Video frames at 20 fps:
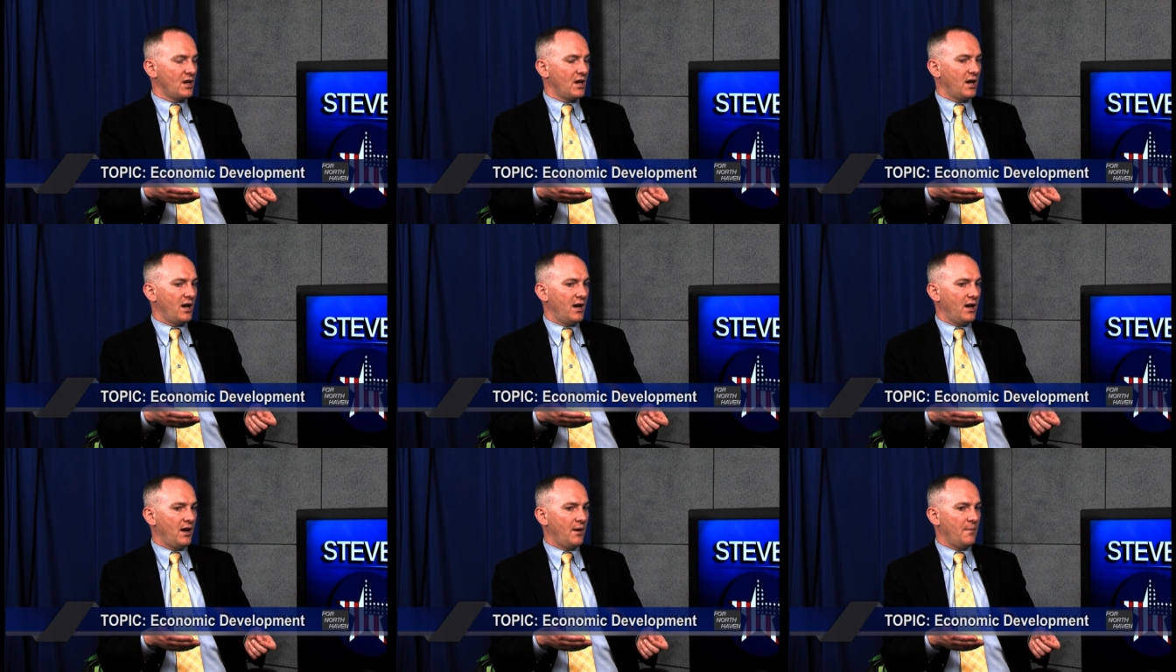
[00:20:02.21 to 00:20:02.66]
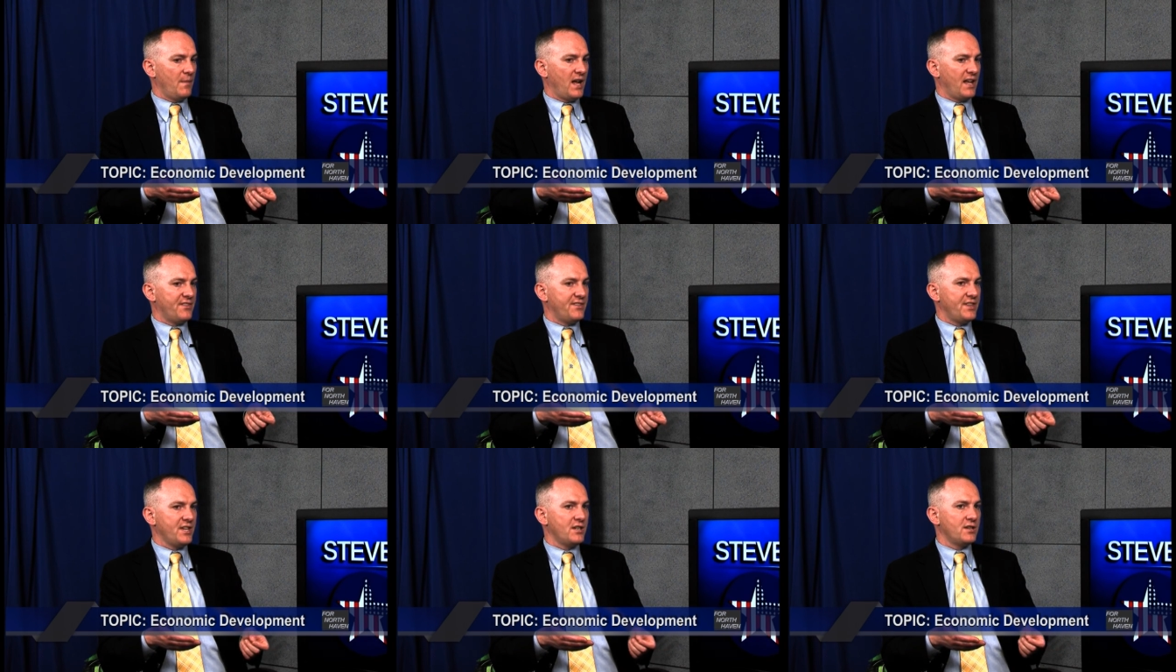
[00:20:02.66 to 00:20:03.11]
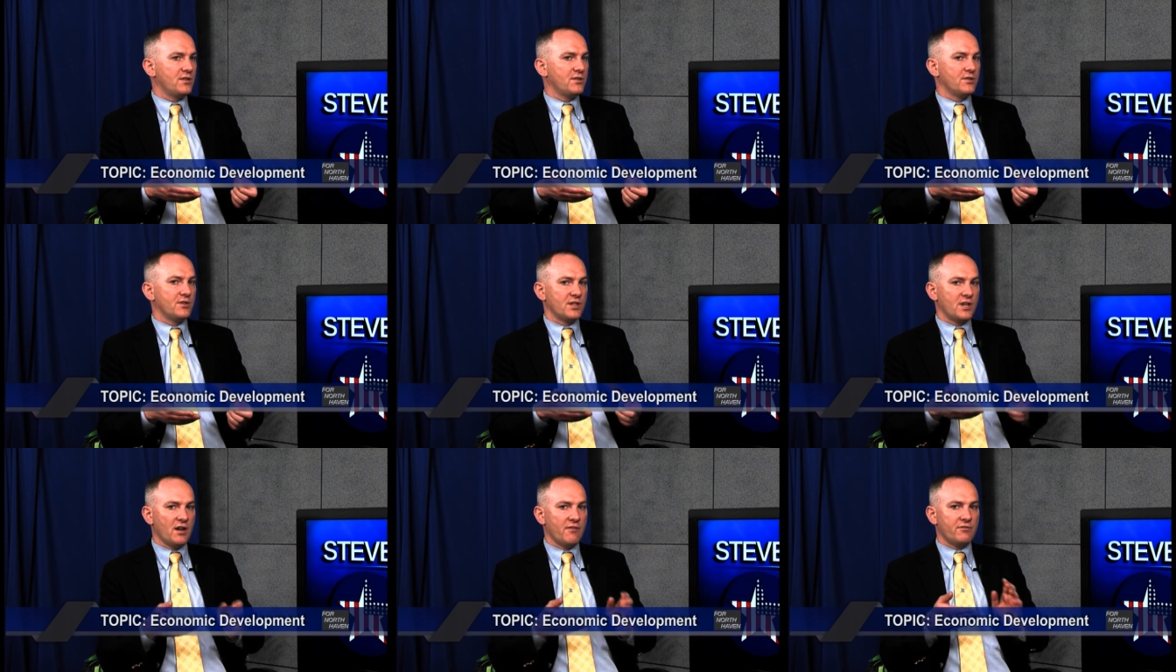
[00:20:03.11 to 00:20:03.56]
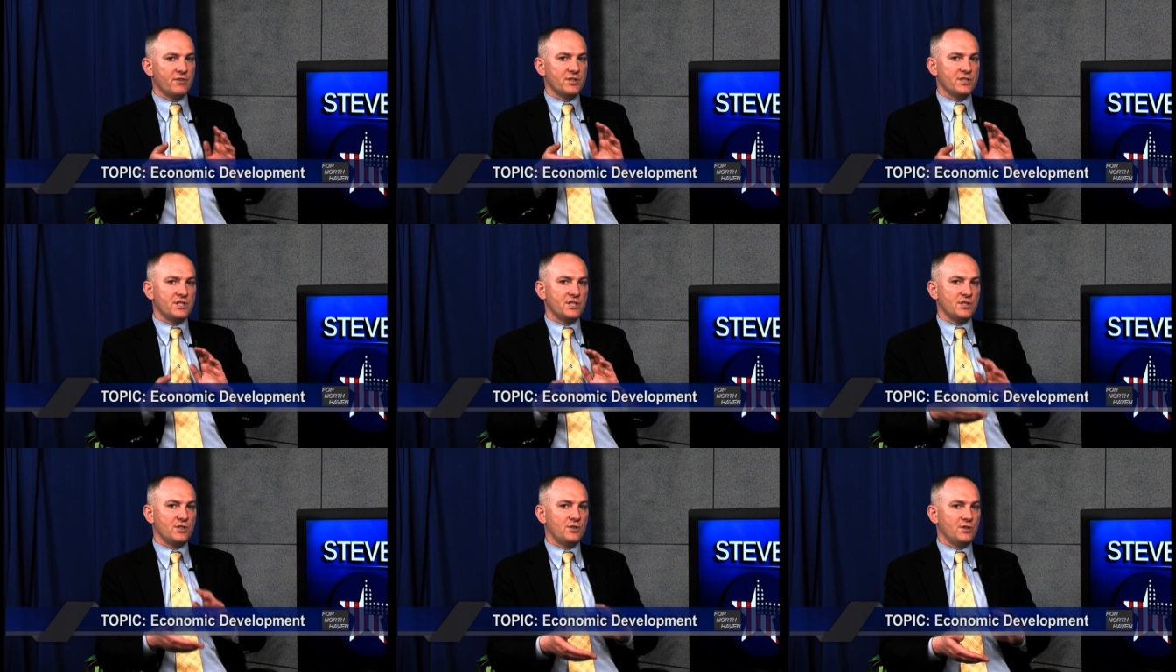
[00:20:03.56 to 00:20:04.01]
I think the governor
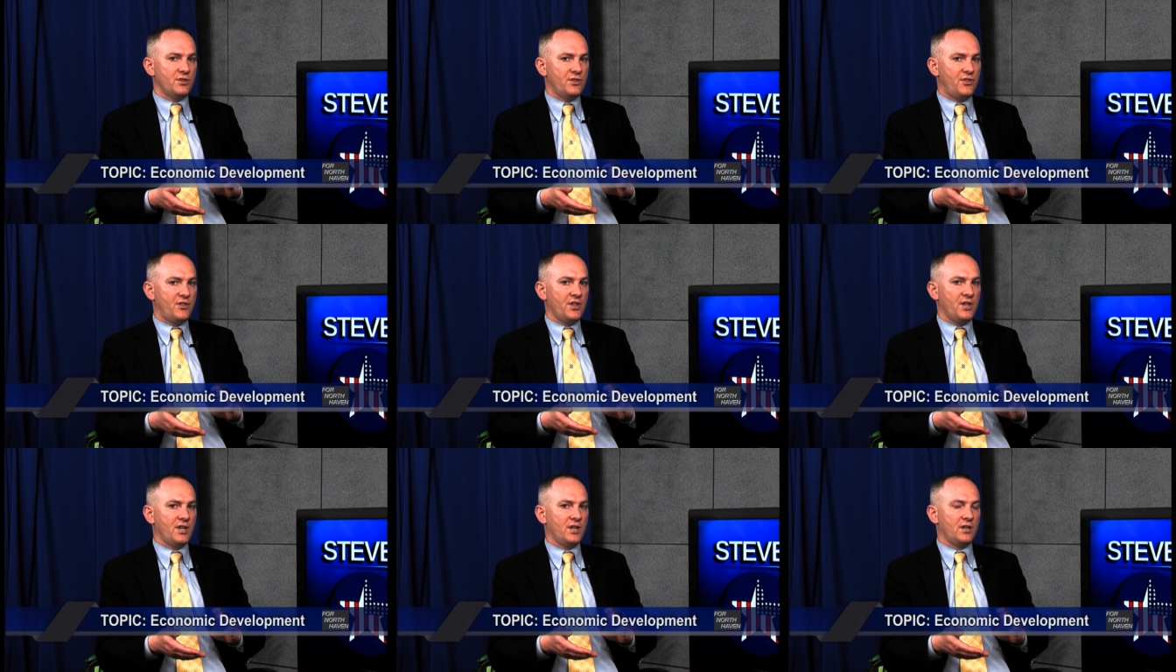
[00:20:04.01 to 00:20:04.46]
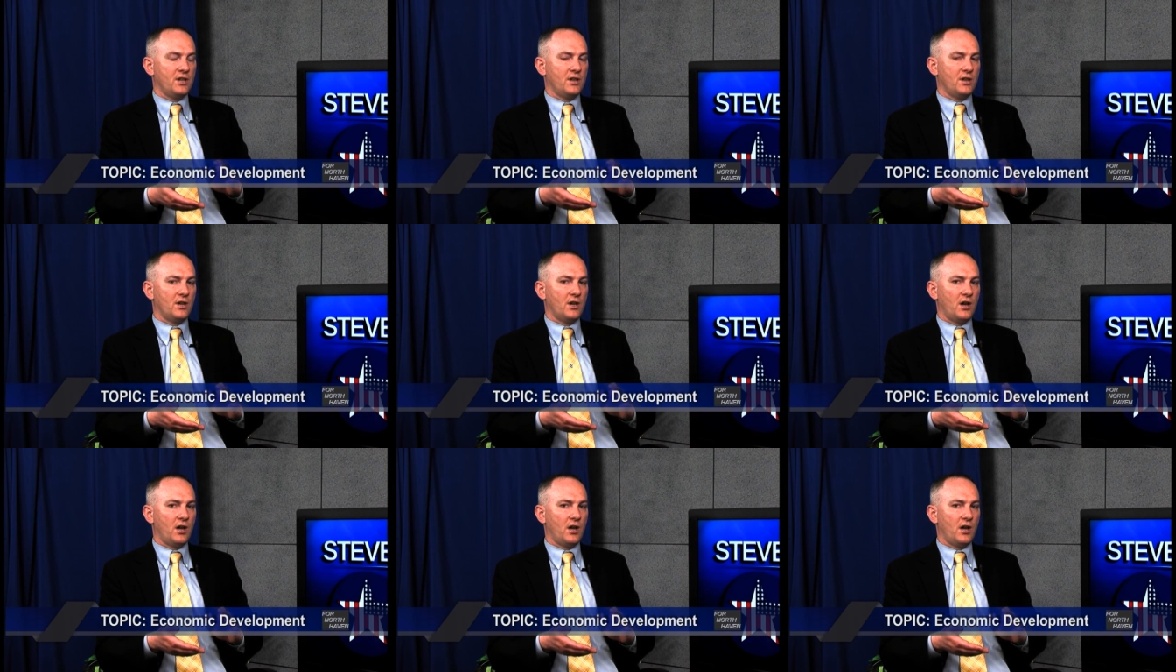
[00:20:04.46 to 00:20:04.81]
did a good thing